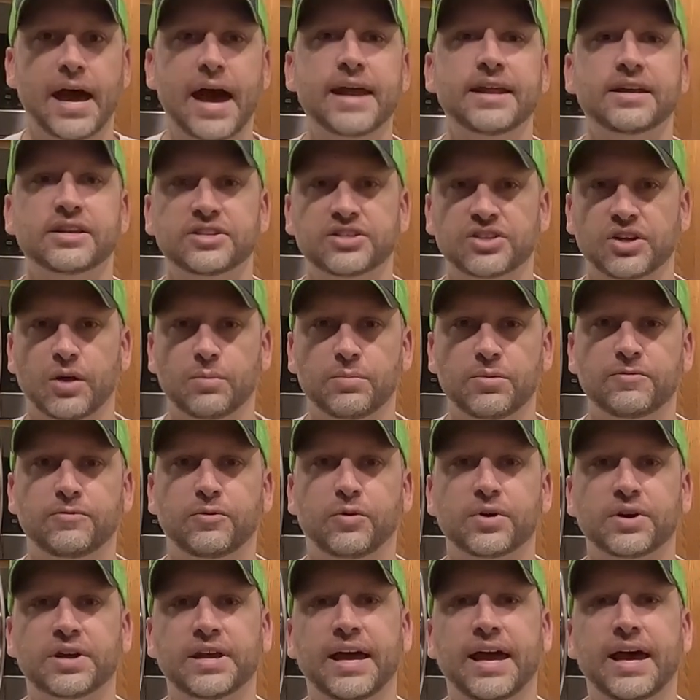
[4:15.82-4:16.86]
Adding salt
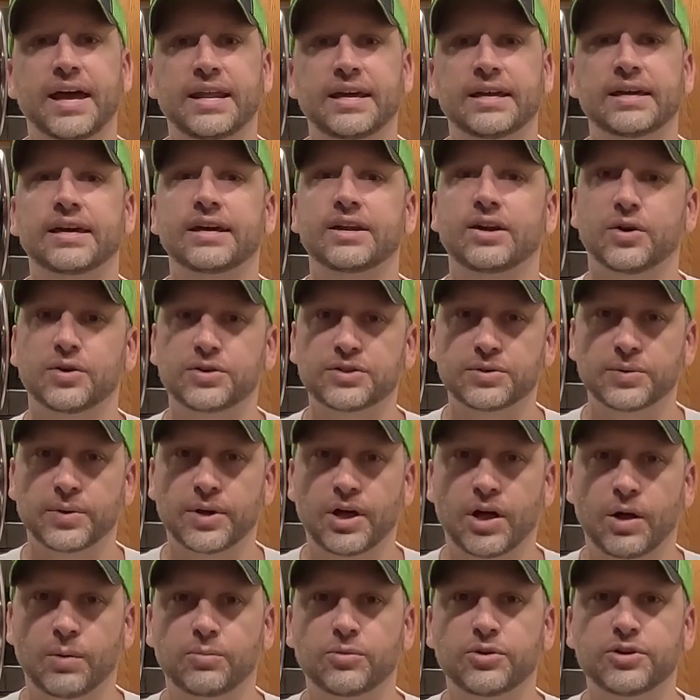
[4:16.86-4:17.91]
before canning can also
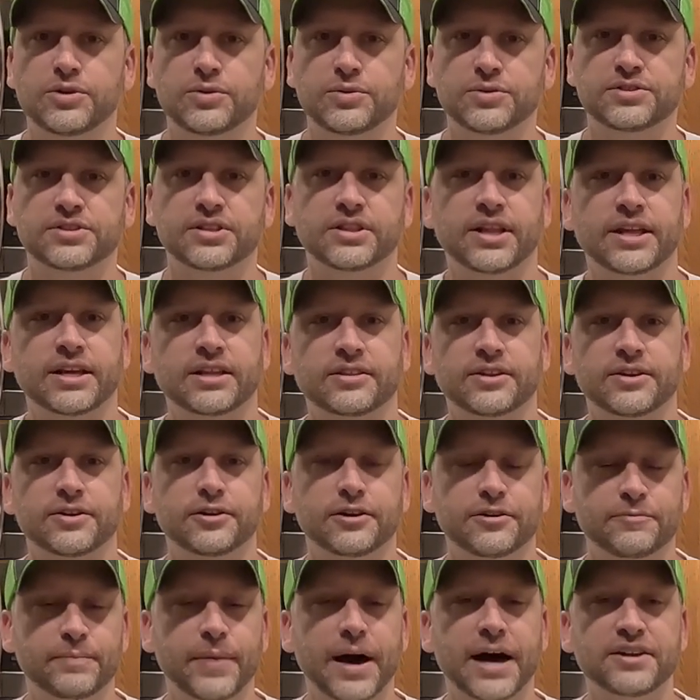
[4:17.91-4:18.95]
help reduce the
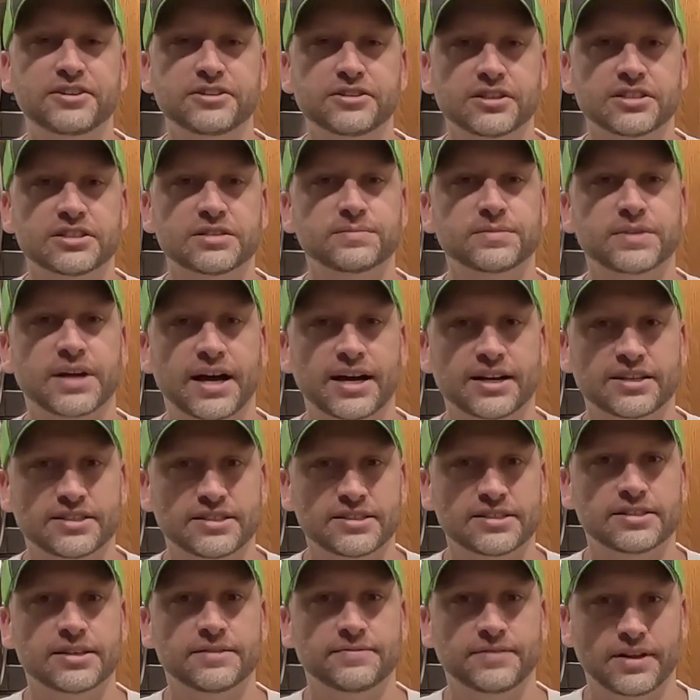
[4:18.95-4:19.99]
likelihood of botulism
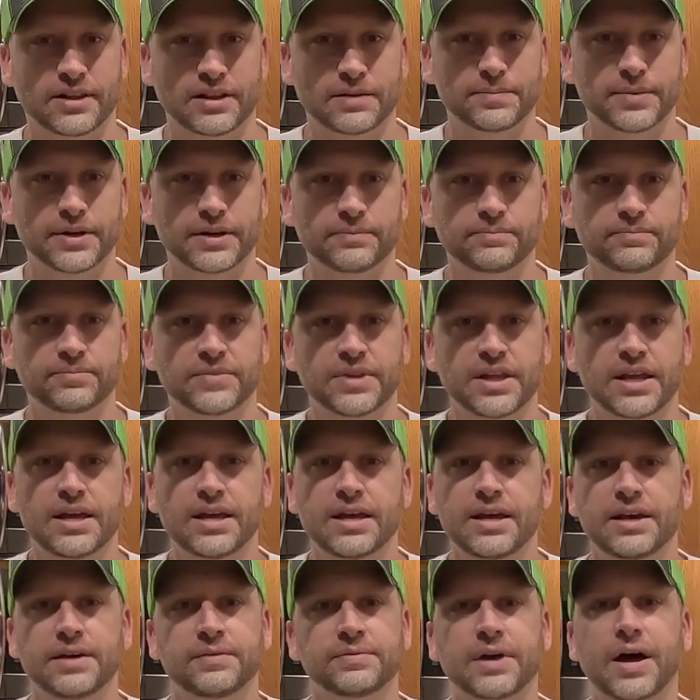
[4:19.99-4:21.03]
toxins developing.
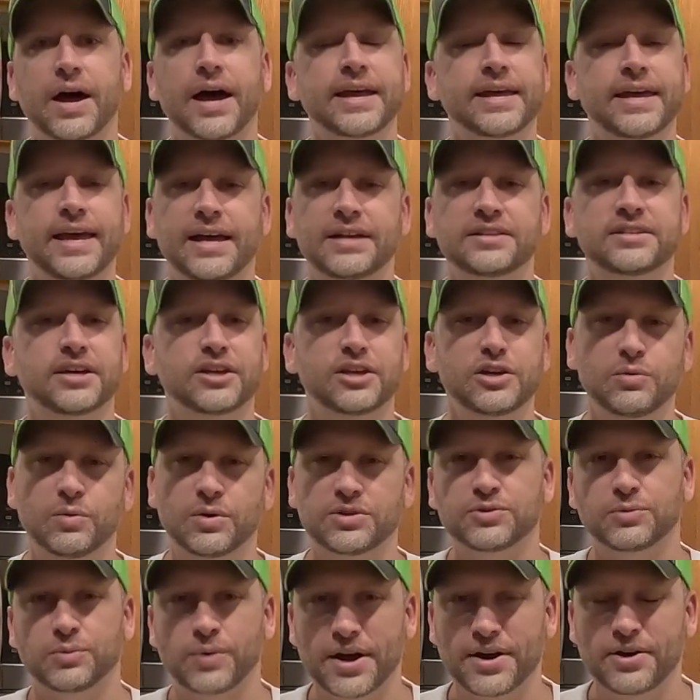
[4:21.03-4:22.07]
Now, I can't tell you
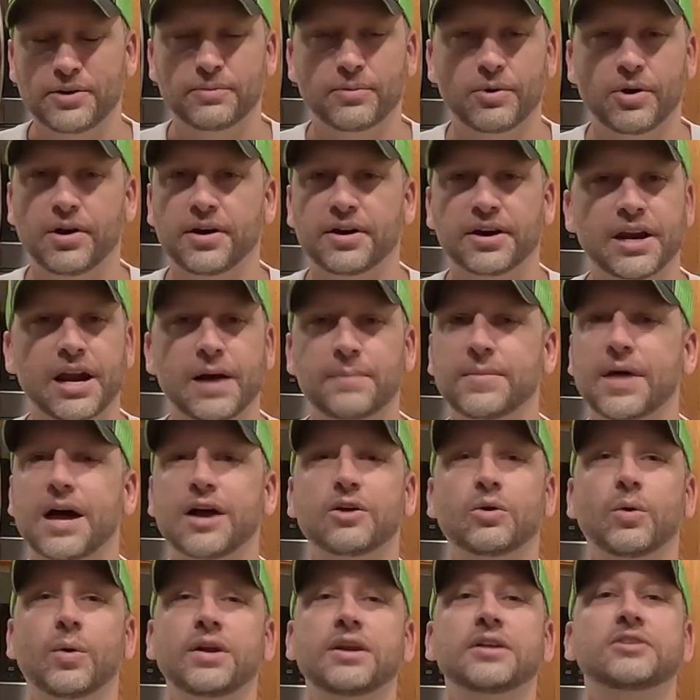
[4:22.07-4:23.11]
what's right or wrong, and I'm
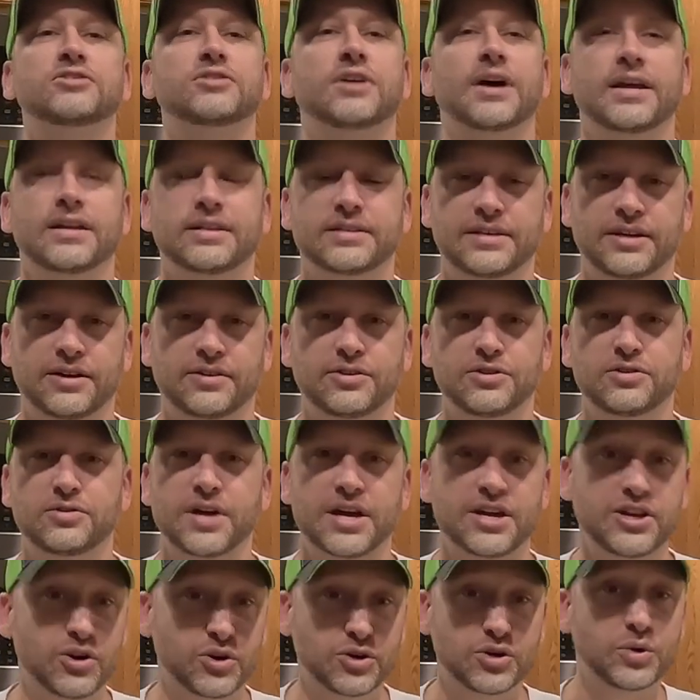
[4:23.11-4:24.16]
not going to try to tell you
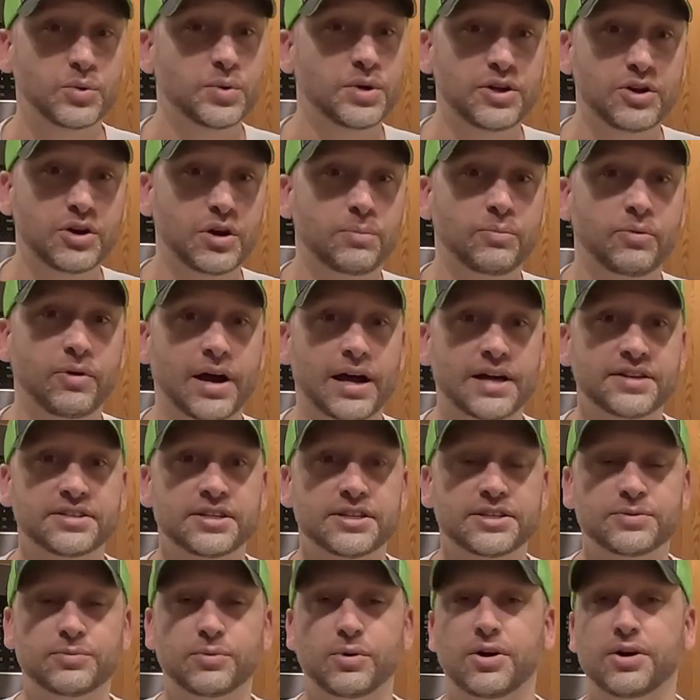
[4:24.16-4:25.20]
that you're doing your
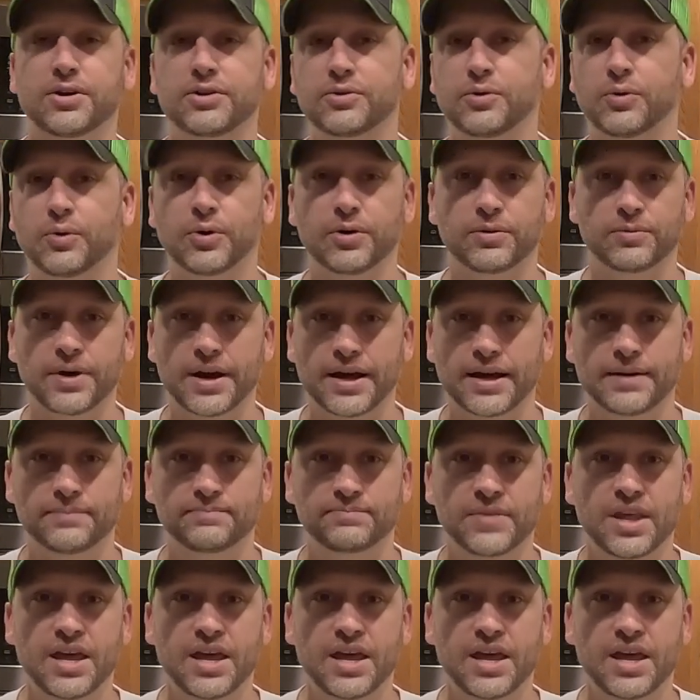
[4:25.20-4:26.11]
process wrong or right.